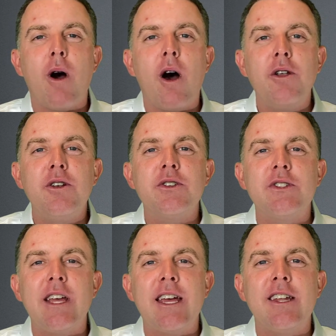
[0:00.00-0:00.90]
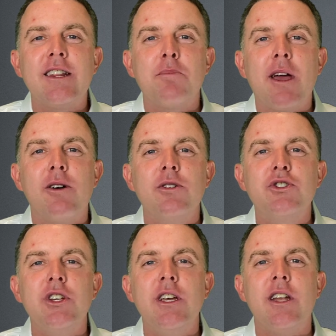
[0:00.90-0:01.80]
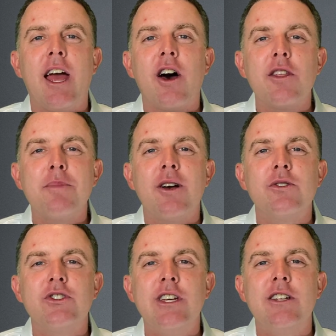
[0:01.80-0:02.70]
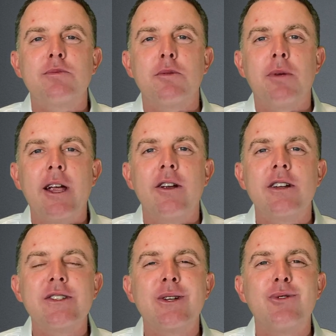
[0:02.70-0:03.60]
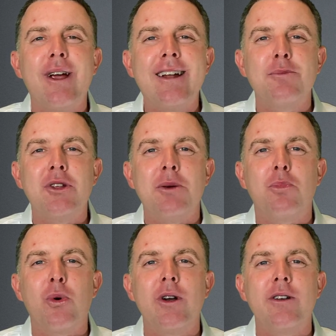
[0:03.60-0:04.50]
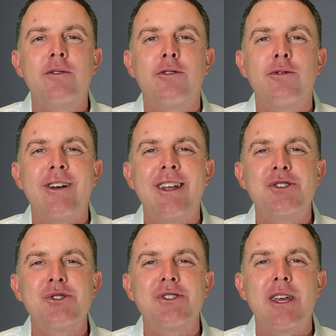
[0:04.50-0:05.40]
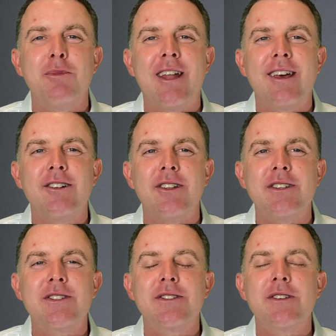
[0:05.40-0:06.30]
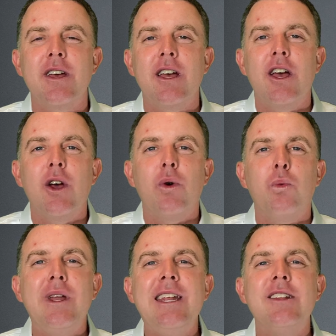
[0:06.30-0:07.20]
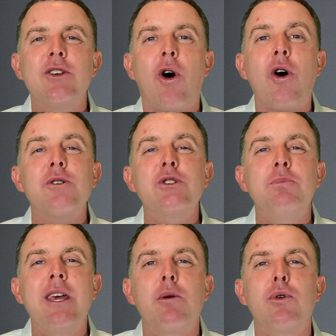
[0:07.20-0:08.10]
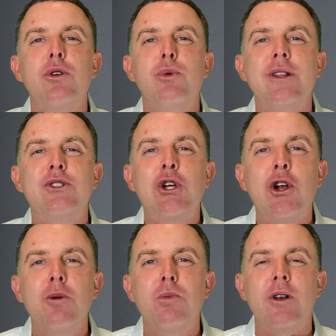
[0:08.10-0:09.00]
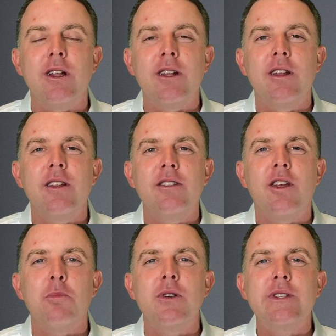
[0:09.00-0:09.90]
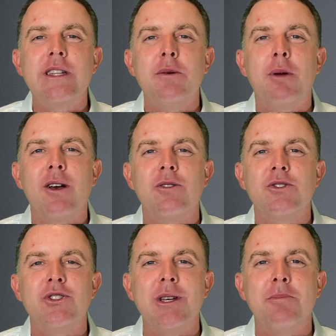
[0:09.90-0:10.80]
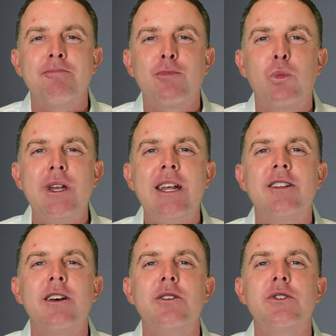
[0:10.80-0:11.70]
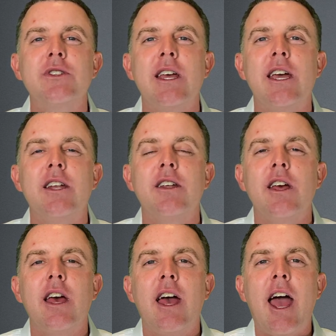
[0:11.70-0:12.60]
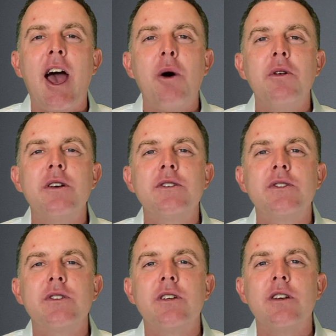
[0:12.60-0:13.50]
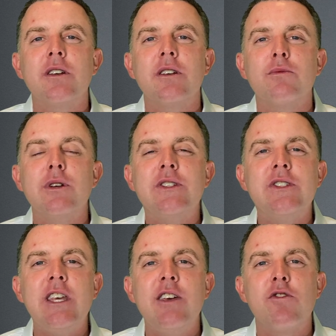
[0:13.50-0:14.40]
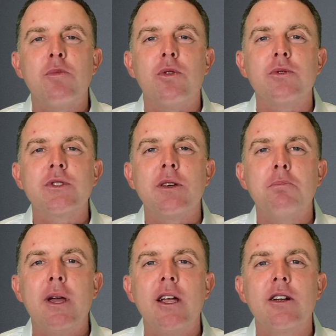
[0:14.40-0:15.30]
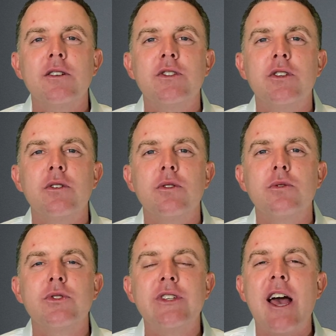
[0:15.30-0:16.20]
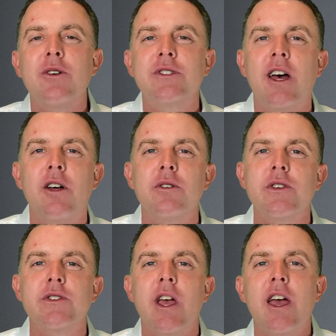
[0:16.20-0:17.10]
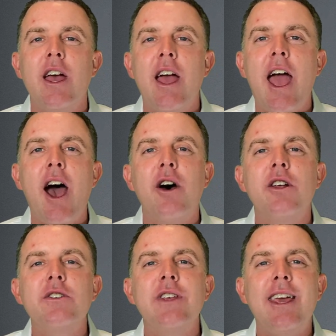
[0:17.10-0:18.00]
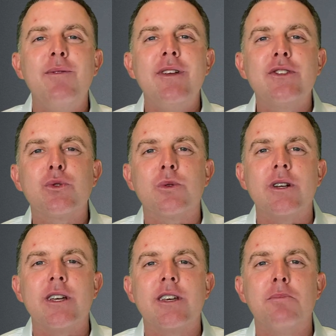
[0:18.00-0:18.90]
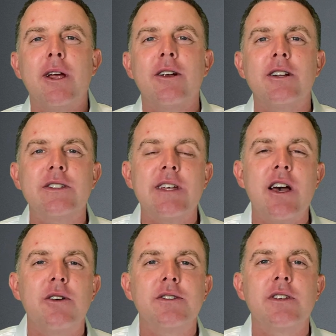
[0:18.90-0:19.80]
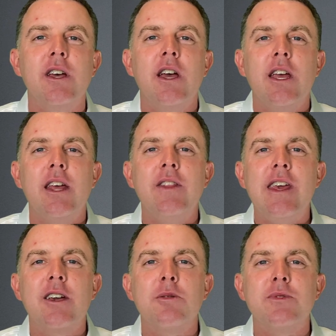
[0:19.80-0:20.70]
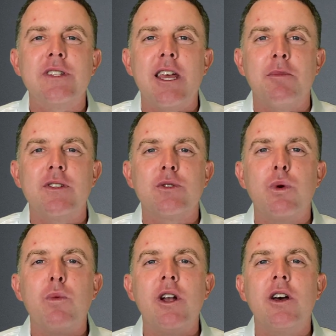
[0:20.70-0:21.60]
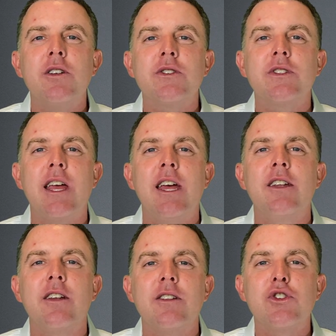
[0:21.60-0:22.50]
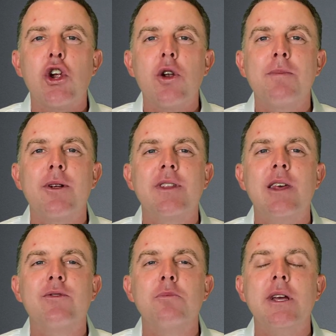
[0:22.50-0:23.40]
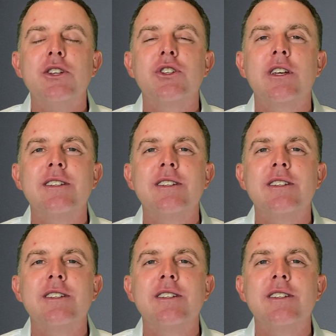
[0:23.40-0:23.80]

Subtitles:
understanding the balance sheet and how the balance sheet is prepared is incredibly important for financial statement analysts. We need to also be able to interpret numbers in the balance sheet. We need to understand, how does receivables compare to sales dollars? How does inventory compare to sales in the income statement? So we want to understand and interpret the information